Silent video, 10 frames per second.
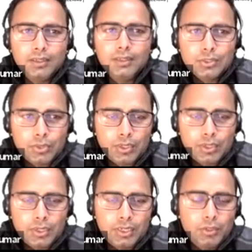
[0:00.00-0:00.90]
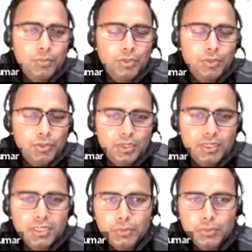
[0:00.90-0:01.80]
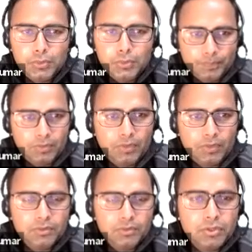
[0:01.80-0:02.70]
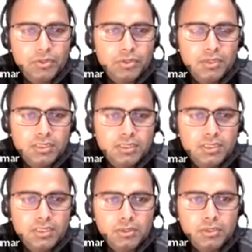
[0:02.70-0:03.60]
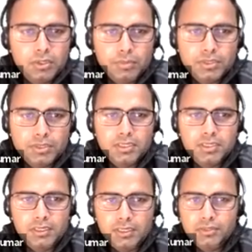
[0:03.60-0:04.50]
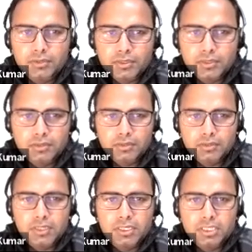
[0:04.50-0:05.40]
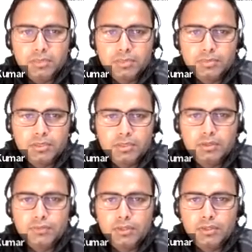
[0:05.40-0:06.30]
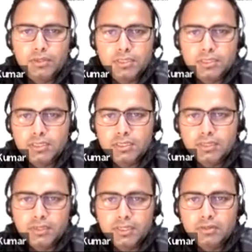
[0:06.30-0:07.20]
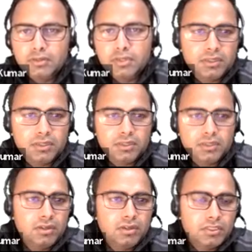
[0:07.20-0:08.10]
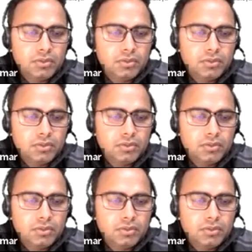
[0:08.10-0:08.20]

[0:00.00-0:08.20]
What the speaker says: So I hope you already know we are going to cover these all topics here. Introduction of various shapes of solids, define concave and convex.